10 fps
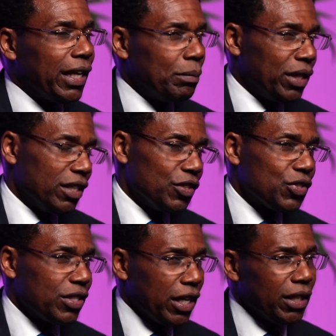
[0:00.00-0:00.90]
And I began to
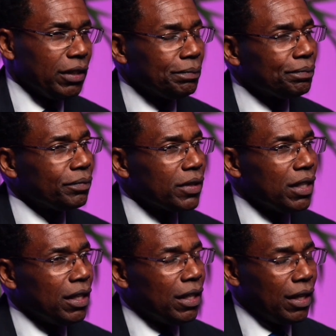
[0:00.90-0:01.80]
study
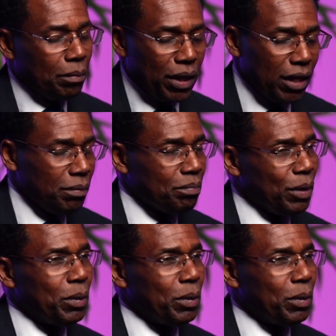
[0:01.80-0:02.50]
and